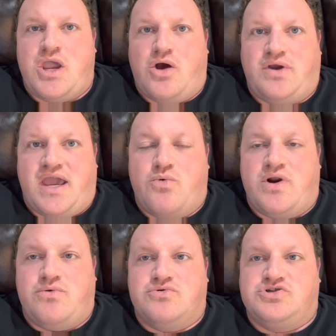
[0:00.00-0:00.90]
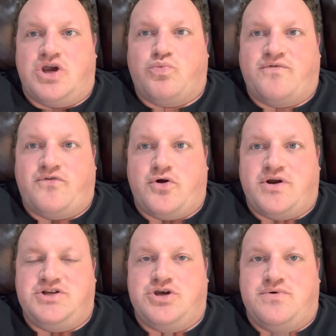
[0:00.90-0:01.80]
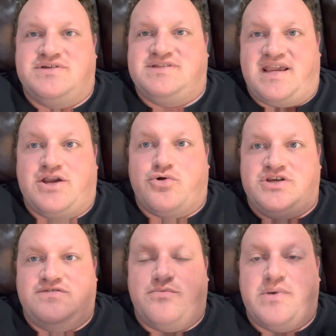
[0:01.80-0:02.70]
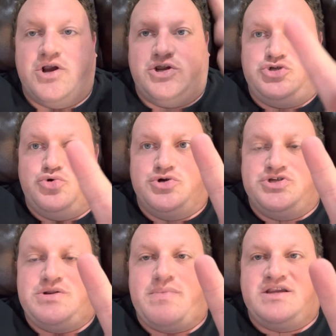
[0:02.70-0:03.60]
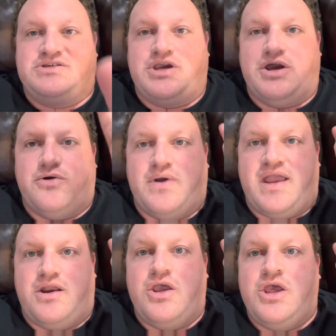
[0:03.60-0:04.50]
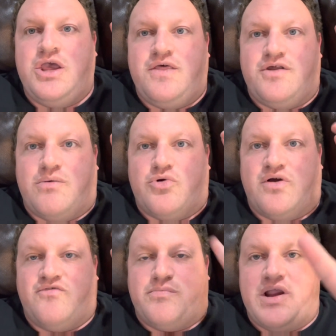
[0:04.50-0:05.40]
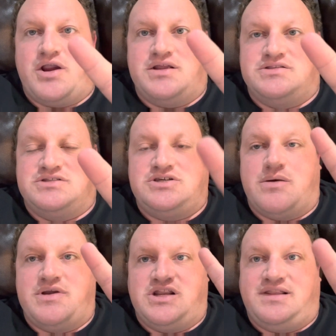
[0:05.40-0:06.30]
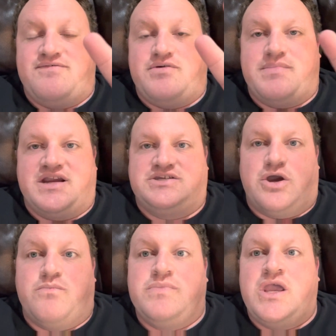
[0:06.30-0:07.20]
Okay, what he was referring to is the increase of American tourists in Mexico and the number of Americans coming to live in Mexico.